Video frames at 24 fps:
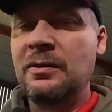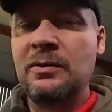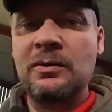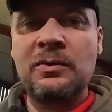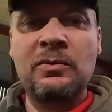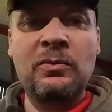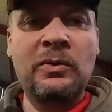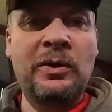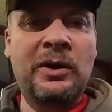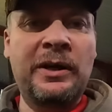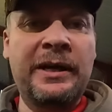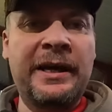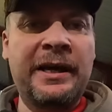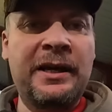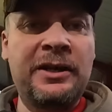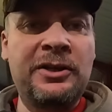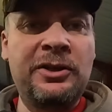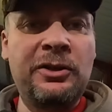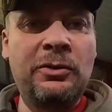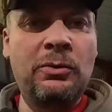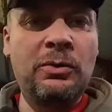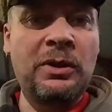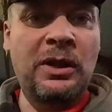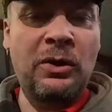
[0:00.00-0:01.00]
we'll get a
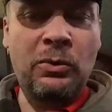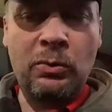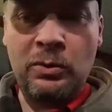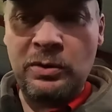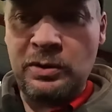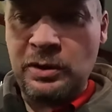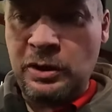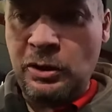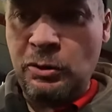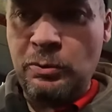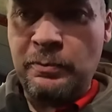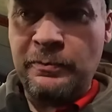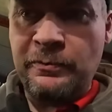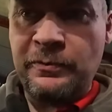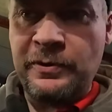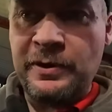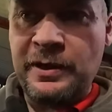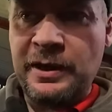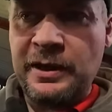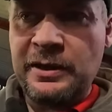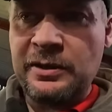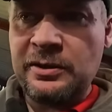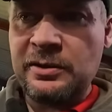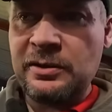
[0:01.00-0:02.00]
new loom for
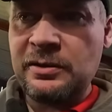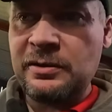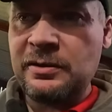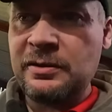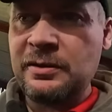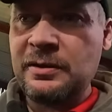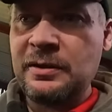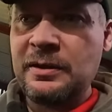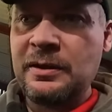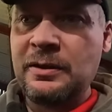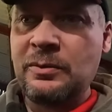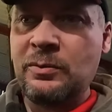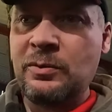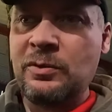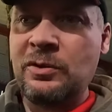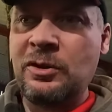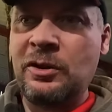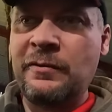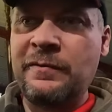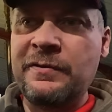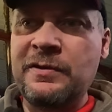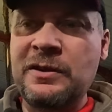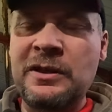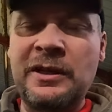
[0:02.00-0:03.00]
this. We'll
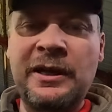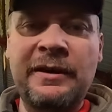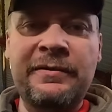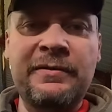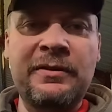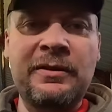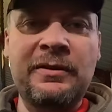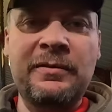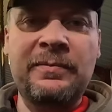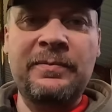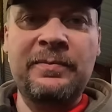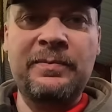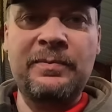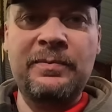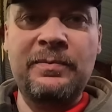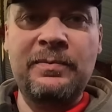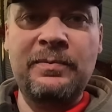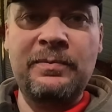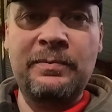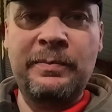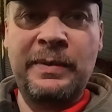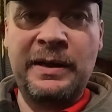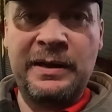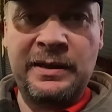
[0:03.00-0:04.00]
obviously have to
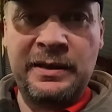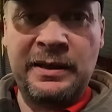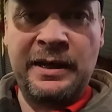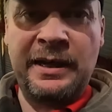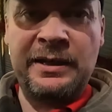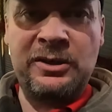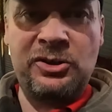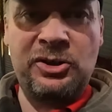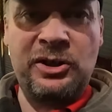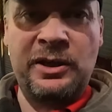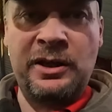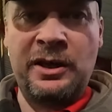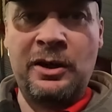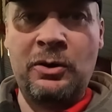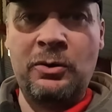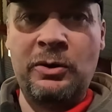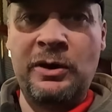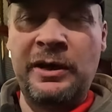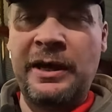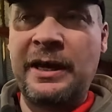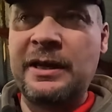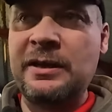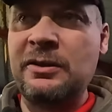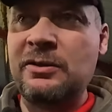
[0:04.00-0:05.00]
make the engine go
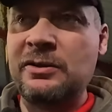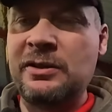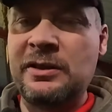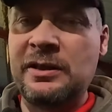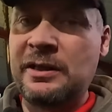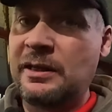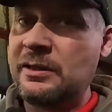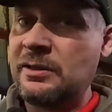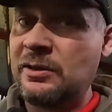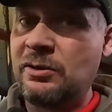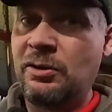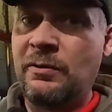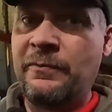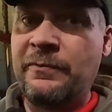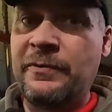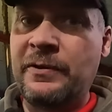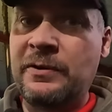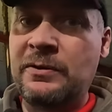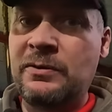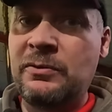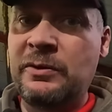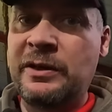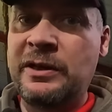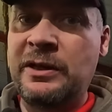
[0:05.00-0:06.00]
again because it hasn't gone for
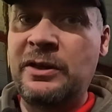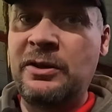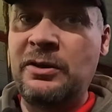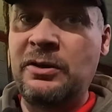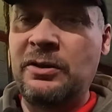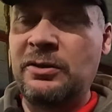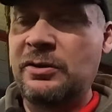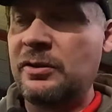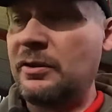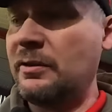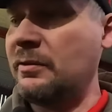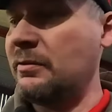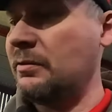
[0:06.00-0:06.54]
20 years.